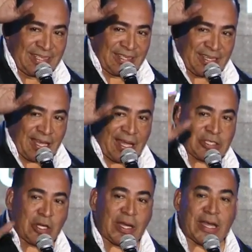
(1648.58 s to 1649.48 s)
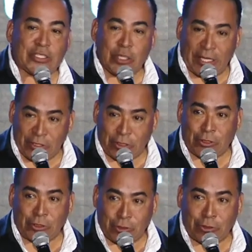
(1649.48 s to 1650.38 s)
Okay, I saw a guy
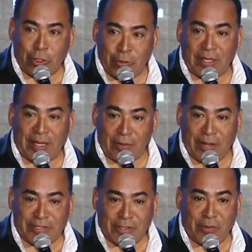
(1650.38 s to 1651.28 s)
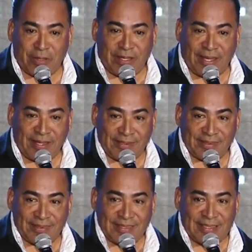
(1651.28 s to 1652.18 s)
choking at a restaurant one day,
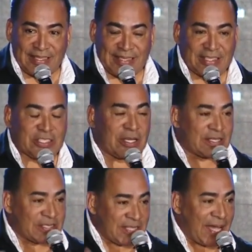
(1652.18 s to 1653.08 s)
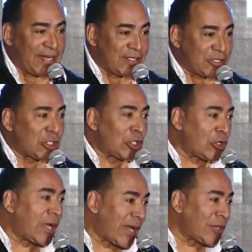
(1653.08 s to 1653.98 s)
so I decided to
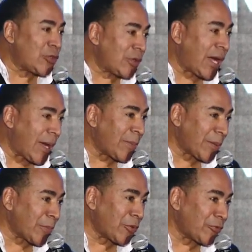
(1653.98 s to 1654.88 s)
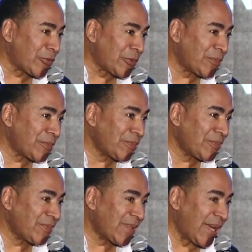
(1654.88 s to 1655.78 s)
learn how to do the Heimlich maneuver,
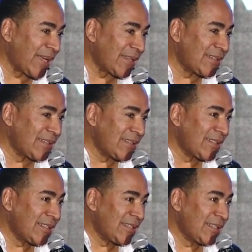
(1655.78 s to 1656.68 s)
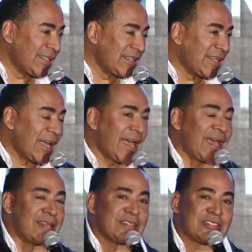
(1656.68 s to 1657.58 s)
okay?
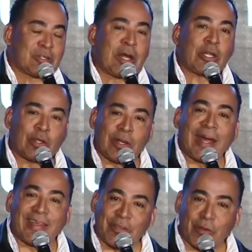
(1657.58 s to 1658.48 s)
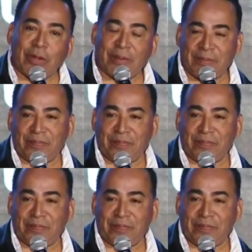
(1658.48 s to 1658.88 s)
And so I learned how to do it,